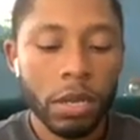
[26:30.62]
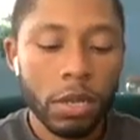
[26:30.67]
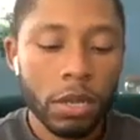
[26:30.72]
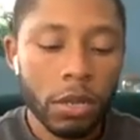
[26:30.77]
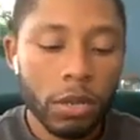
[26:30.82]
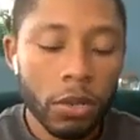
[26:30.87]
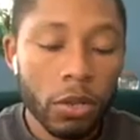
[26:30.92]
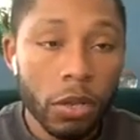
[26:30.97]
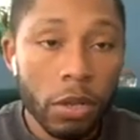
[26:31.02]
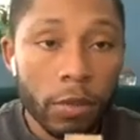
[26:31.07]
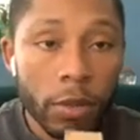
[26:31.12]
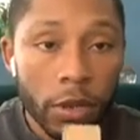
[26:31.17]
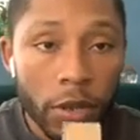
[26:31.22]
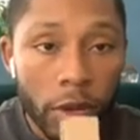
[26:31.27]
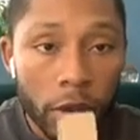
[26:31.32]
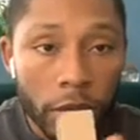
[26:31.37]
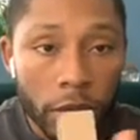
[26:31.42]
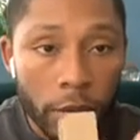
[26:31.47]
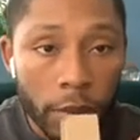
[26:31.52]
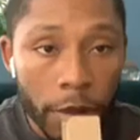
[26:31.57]
glue them
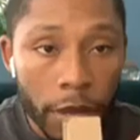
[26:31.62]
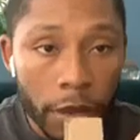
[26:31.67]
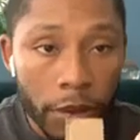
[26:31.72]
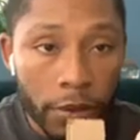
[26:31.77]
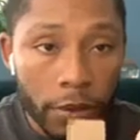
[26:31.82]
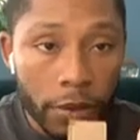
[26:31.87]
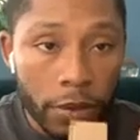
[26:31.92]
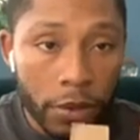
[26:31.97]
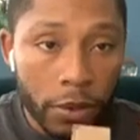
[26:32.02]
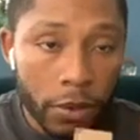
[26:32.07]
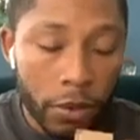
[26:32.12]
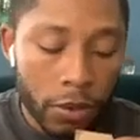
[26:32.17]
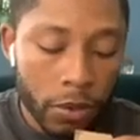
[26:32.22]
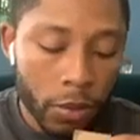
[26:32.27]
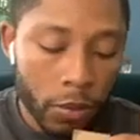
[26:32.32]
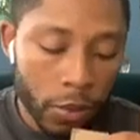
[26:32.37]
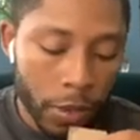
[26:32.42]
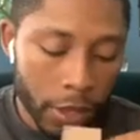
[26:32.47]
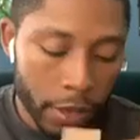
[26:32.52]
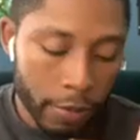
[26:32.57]
along the panel all the
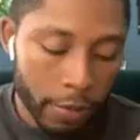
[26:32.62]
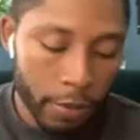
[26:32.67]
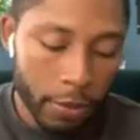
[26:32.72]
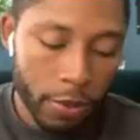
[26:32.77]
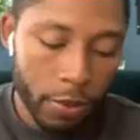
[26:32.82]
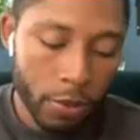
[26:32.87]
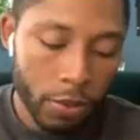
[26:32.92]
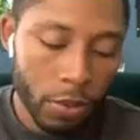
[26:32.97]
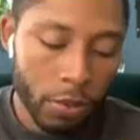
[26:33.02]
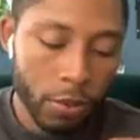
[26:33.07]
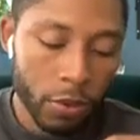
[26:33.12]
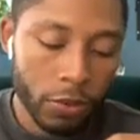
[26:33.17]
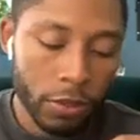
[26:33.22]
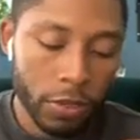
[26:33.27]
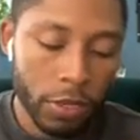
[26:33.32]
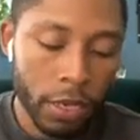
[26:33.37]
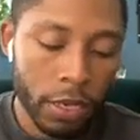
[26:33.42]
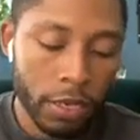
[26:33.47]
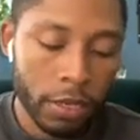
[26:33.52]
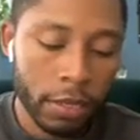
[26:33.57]
way up on both
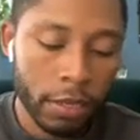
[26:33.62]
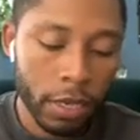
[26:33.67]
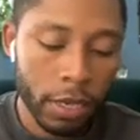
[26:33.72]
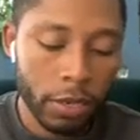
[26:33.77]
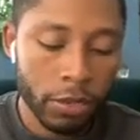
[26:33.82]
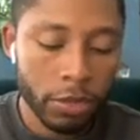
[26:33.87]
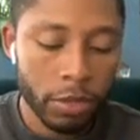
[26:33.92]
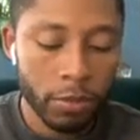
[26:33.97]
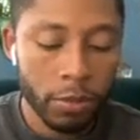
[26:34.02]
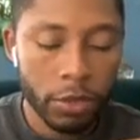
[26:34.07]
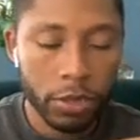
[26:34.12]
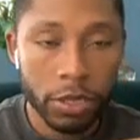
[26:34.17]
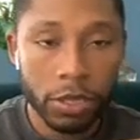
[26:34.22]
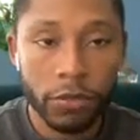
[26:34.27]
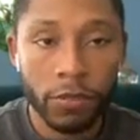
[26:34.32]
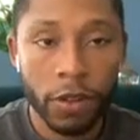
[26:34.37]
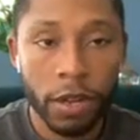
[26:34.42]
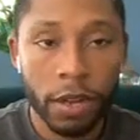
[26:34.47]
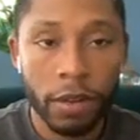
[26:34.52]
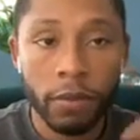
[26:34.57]
sides. I usually put just
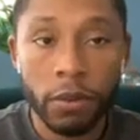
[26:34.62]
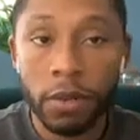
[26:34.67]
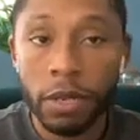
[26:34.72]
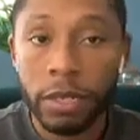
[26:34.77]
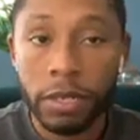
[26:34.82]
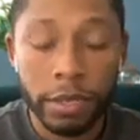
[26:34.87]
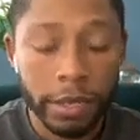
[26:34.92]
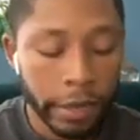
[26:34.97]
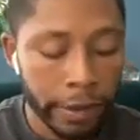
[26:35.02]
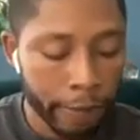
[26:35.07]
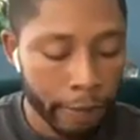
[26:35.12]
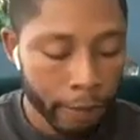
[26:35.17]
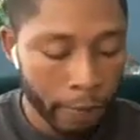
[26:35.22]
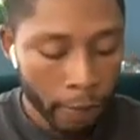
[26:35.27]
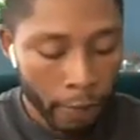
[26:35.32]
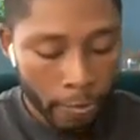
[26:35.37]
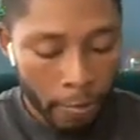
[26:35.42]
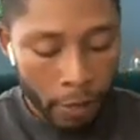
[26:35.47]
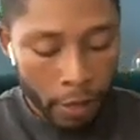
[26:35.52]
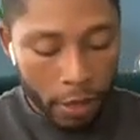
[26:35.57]
5 on each side,
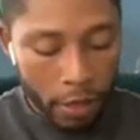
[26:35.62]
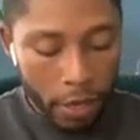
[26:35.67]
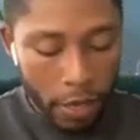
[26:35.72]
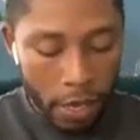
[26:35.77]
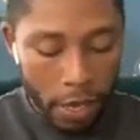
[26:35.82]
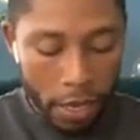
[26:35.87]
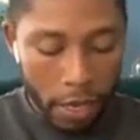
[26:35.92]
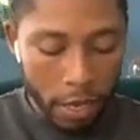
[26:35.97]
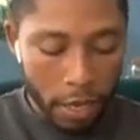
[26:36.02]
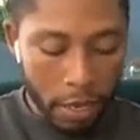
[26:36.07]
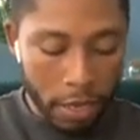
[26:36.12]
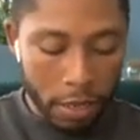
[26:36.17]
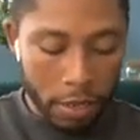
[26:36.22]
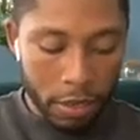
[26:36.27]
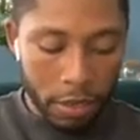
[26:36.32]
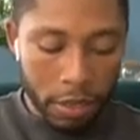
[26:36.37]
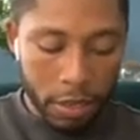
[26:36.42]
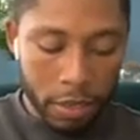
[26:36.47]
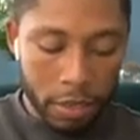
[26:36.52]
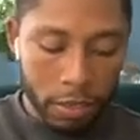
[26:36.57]
and
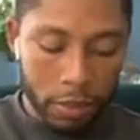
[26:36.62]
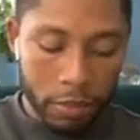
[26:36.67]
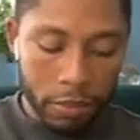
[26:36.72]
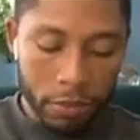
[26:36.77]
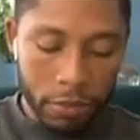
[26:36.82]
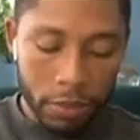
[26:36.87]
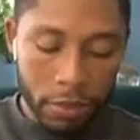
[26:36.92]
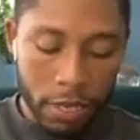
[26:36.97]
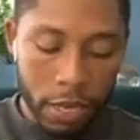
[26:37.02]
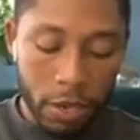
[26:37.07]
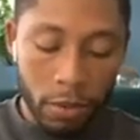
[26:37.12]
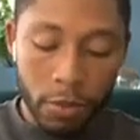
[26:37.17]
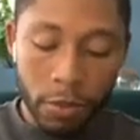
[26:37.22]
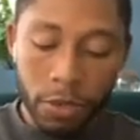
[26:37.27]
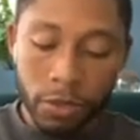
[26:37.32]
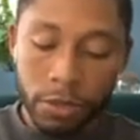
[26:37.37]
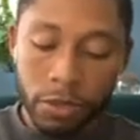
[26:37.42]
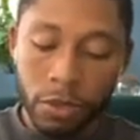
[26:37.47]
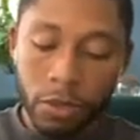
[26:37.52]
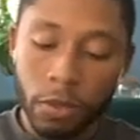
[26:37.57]
that'll be
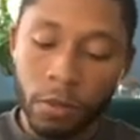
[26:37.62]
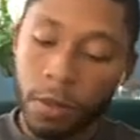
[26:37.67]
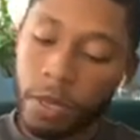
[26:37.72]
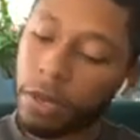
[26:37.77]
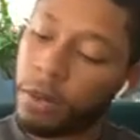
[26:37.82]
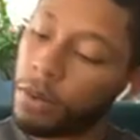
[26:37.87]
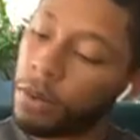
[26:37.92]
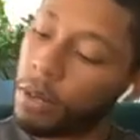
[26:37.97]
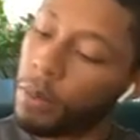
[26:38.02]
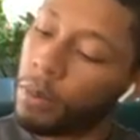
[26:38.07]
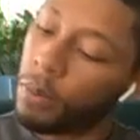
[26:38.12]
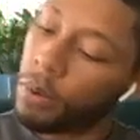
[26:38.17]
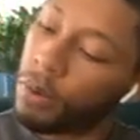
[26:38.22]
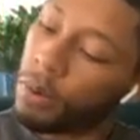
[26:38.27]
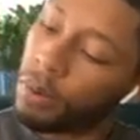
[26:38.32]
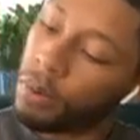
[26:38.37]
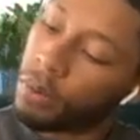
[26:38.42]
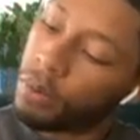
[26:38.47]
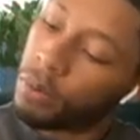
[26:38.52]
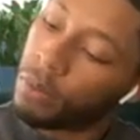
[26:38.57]
your solar panel. And
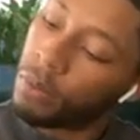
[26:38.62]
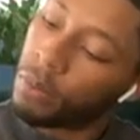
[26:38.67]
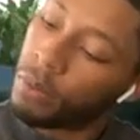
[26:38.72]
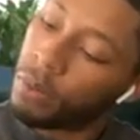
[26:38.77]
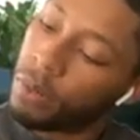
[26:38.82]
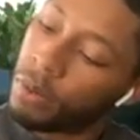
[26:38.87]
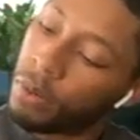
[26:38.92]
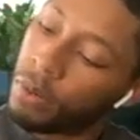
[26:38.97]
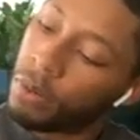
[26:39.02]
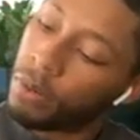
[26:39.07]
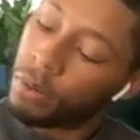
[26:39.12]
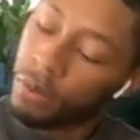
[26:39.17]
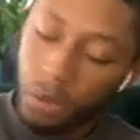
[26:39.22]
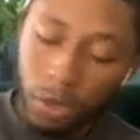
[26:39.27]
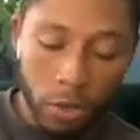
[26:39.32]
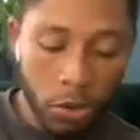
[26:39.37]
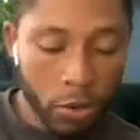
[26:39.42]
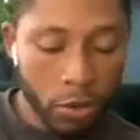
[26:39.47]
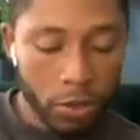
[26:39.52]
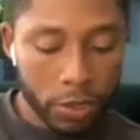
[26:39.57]
we'll
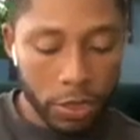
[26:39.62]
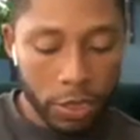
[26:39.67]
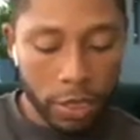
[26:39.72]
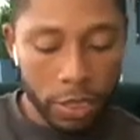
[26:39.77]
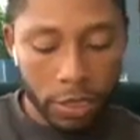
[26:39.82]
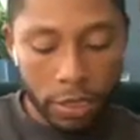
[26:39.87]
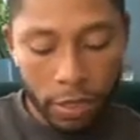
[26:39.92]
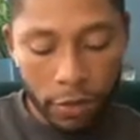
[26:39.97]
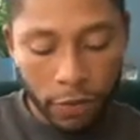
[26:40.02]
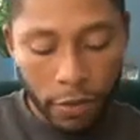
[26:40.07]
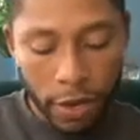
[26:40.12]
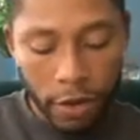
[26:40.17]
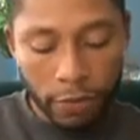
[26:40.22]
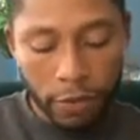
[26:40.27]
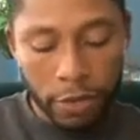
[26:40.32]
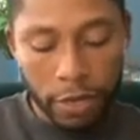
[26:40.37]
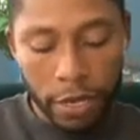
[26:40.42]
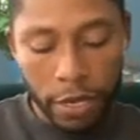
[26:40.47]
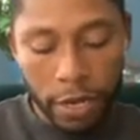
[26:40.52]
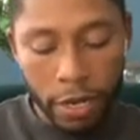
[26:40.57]
go on to the next step after
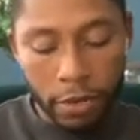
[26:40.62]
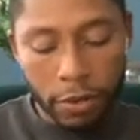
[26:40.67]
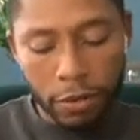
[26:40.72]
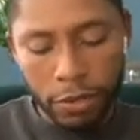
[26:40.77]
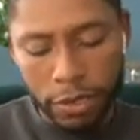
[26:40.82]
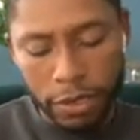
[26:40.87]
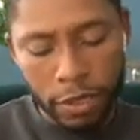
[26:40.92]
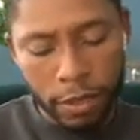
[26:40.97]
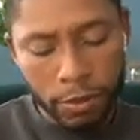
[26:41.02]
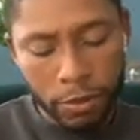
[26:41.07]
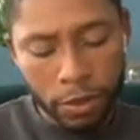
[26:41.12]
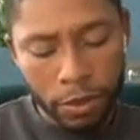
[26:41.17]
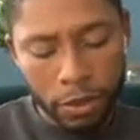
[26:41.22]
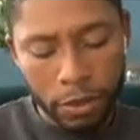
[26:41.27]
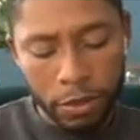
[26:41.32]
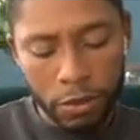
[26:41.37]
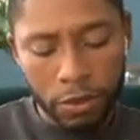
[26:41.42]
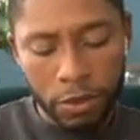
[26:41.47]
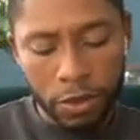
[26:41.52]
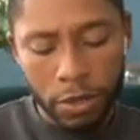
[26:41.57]
that. I know this step's a
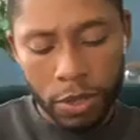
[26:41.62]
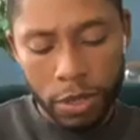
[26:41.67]
little